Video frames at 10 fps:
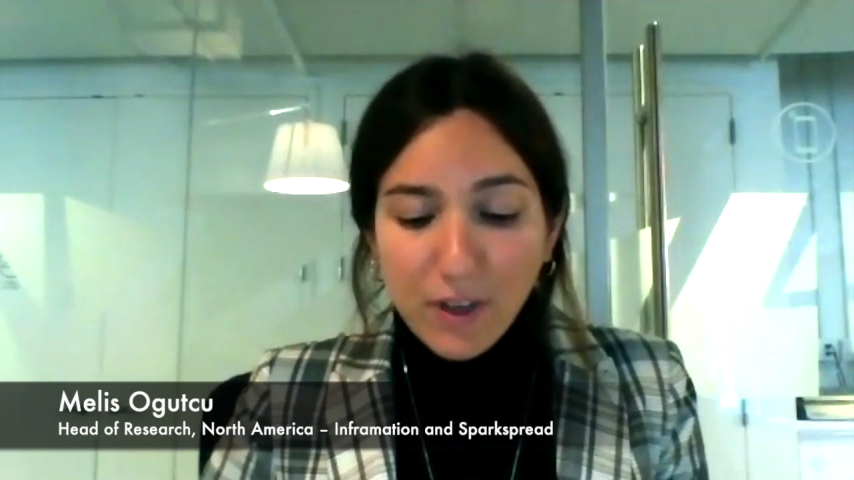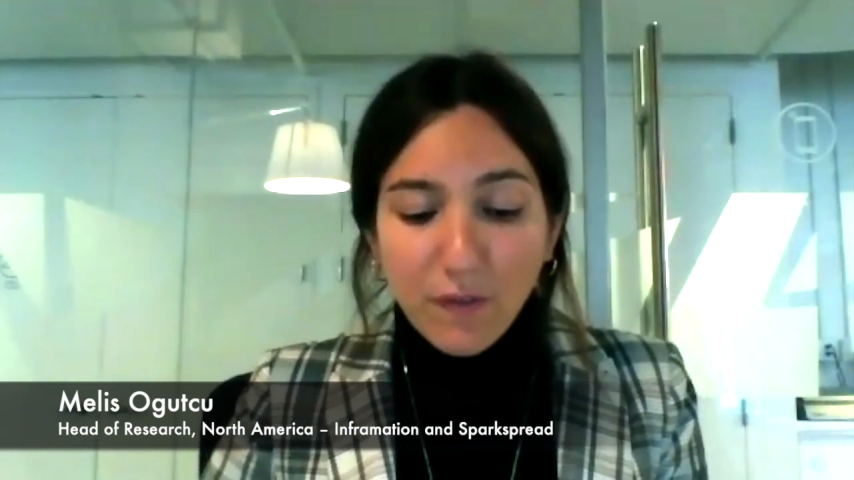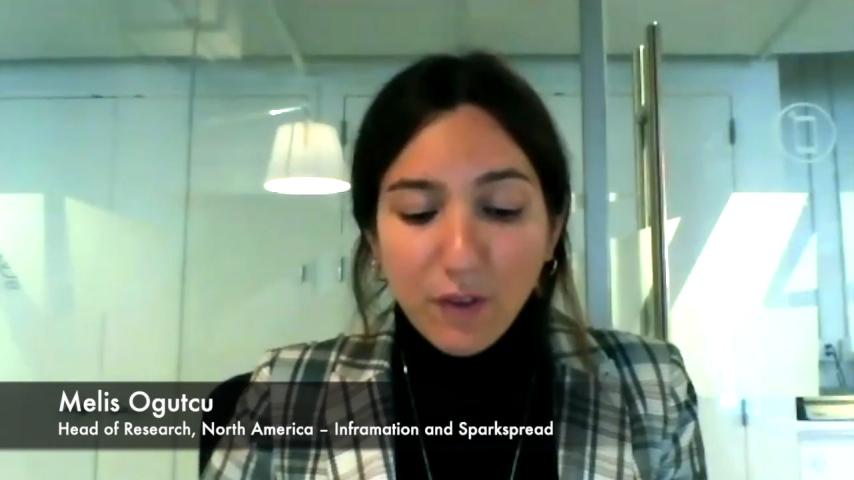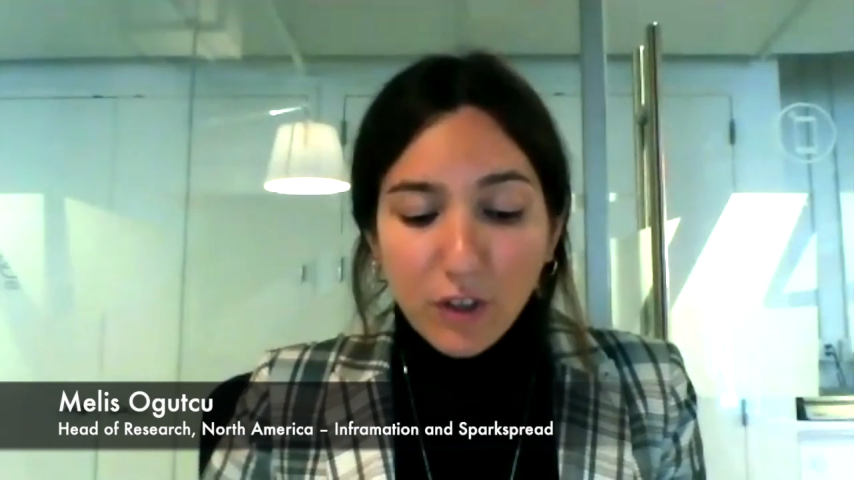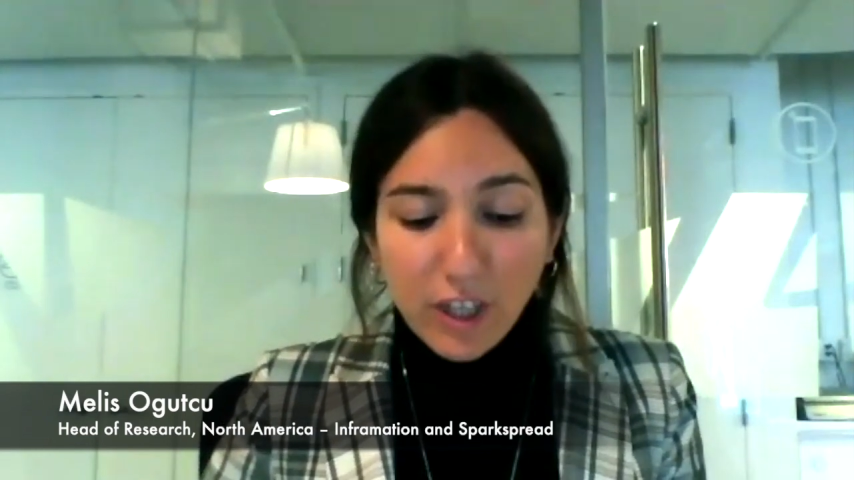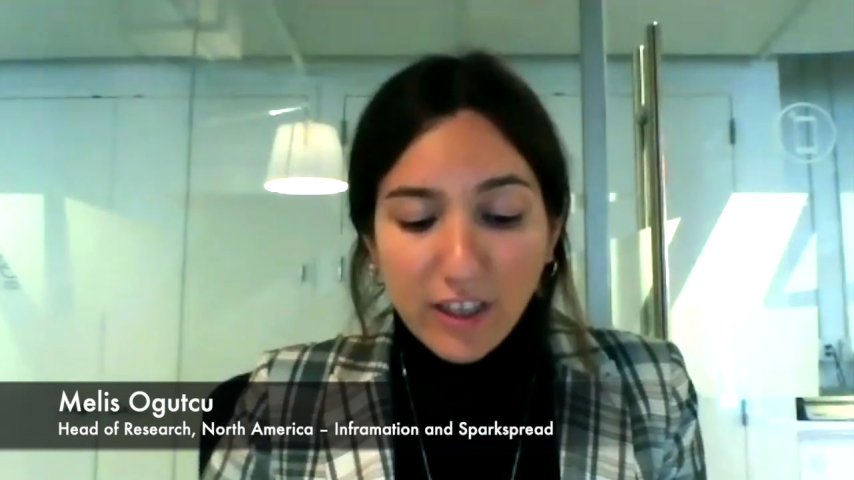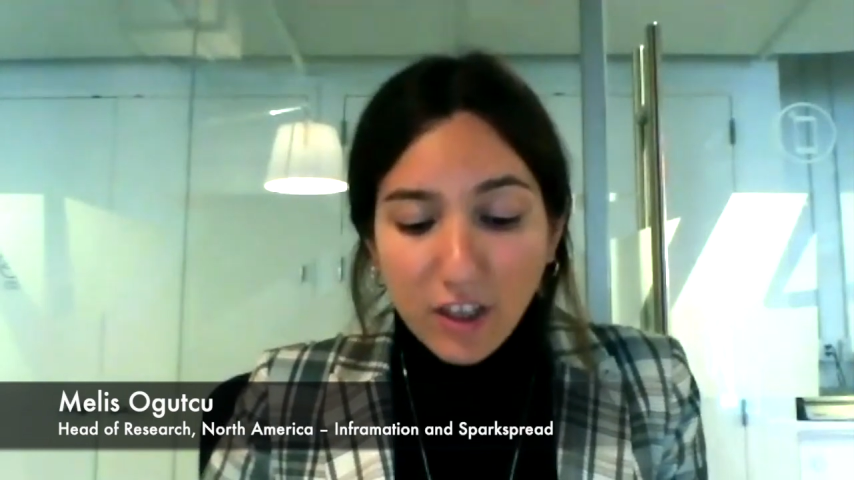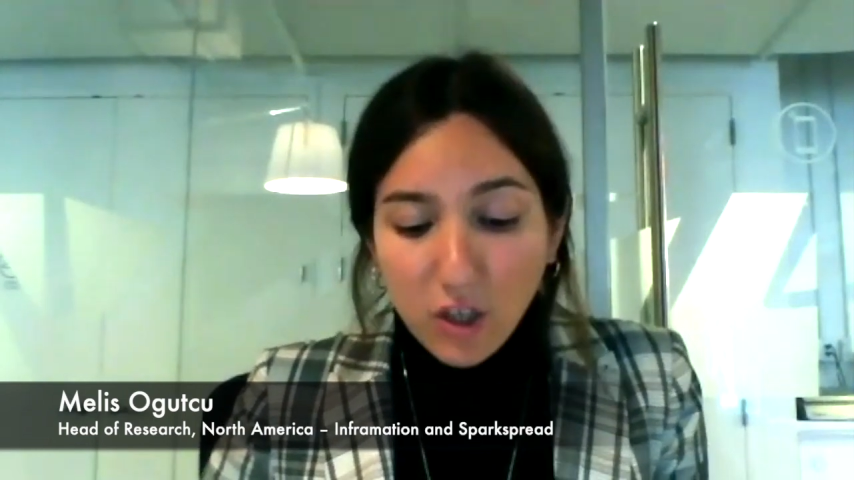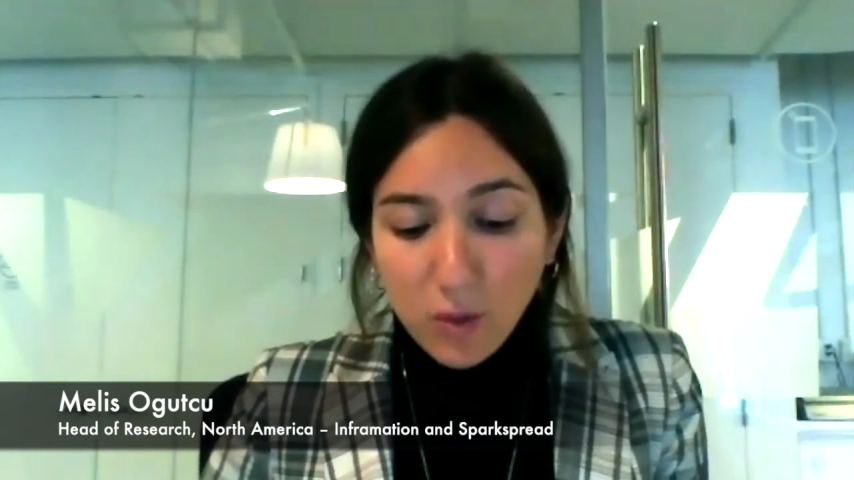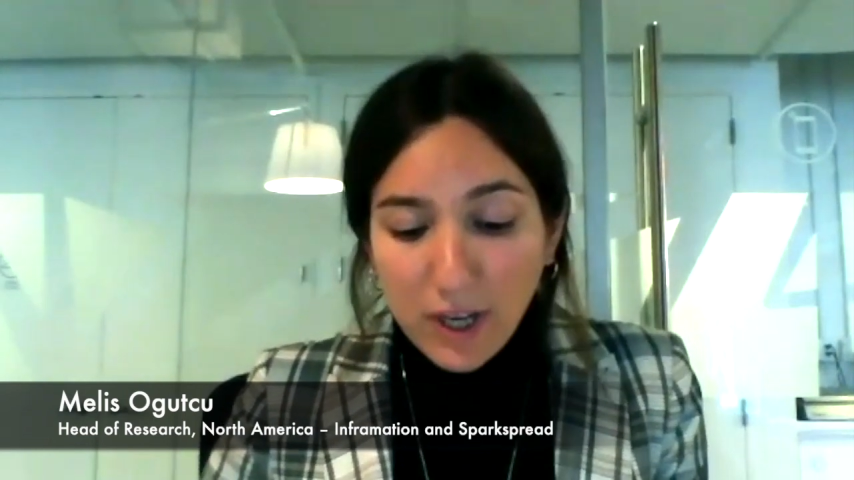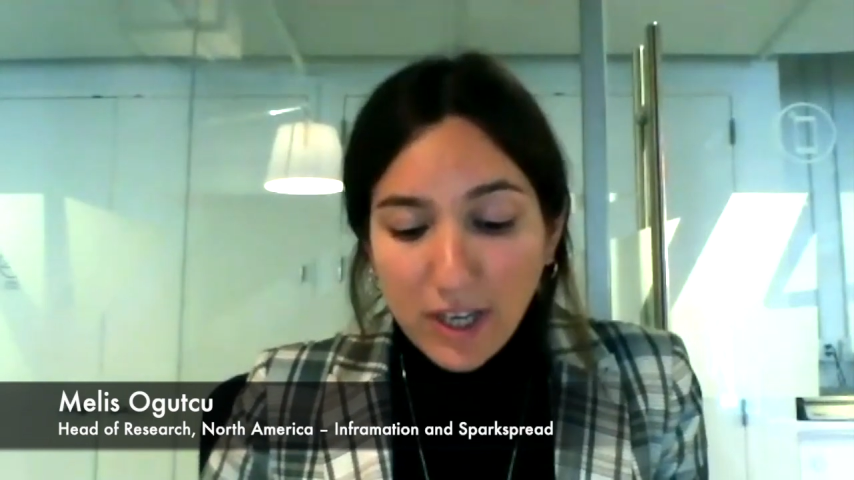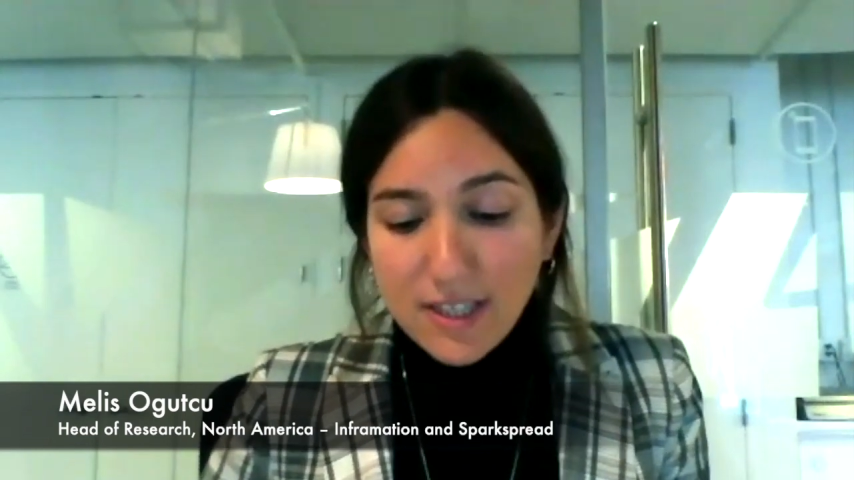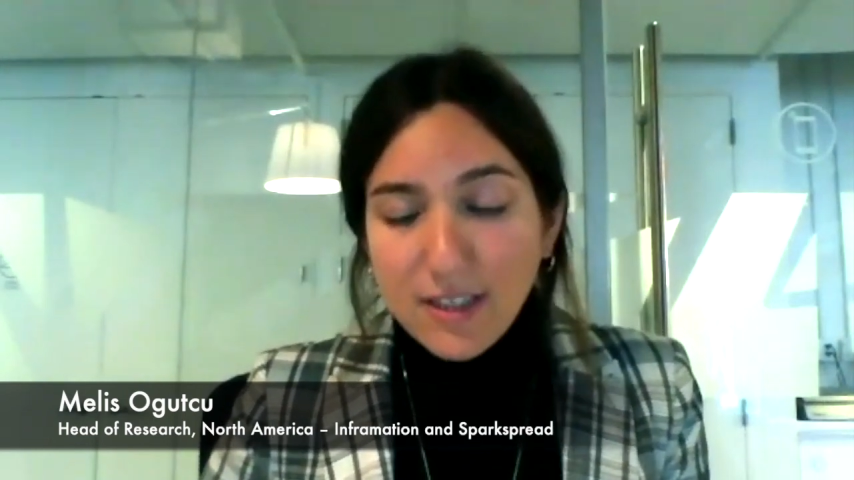If you look at the US,